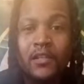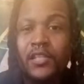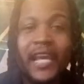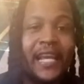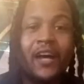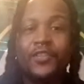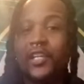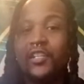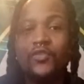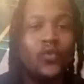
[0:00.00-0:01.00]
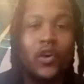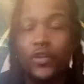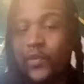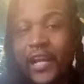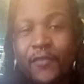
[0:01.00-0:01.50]
take out the
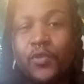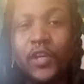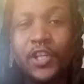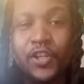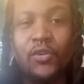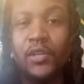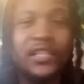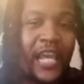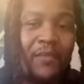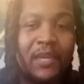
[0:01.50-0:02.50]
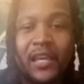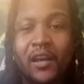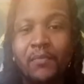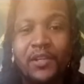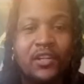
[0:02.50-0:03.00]
sword, whatever you want to do, and take me
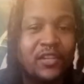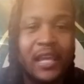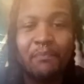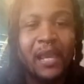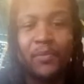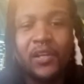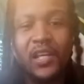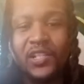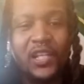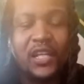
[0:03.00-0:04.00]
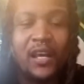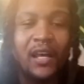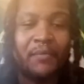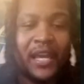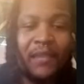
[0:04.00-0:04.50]
out. But that paper cut shit,
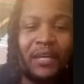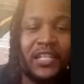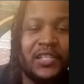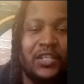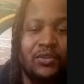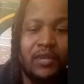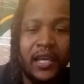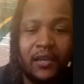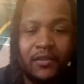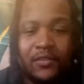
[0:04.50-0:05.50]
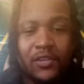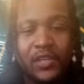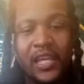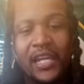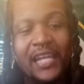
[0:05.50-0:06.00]
nah, man, I ain't about to sit through that. So
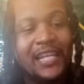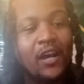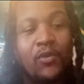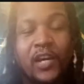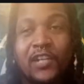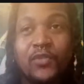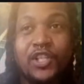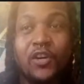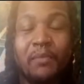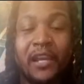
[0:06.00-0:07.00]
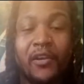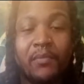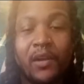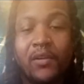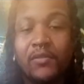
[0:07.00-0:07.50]
yeah, that's how it was with Joe Barry,
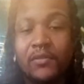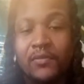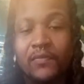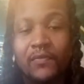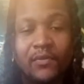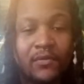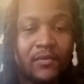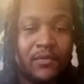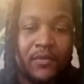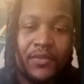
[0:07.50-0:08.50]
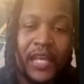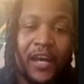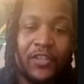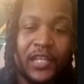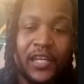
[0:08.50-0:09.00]
bro.
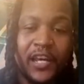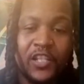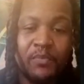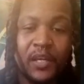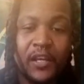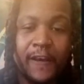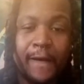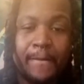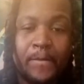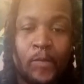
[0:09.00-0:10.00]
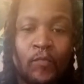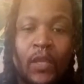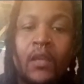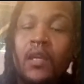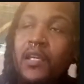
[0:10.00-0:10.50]
1,000 cuts. But
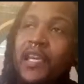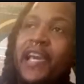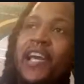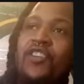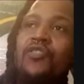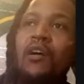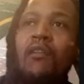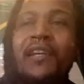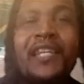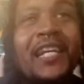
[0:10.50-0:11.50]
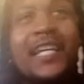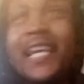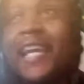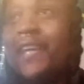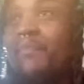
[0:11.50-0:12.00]
yeah, and then
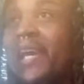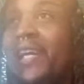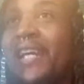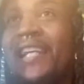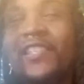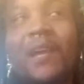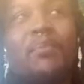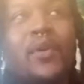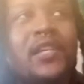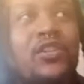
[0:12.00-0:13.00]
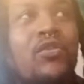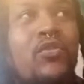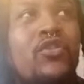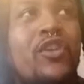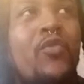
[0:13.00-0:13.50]
again, man, at some point
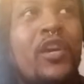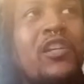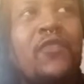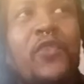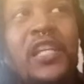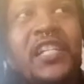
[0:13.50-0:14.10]
too, we're gonna fully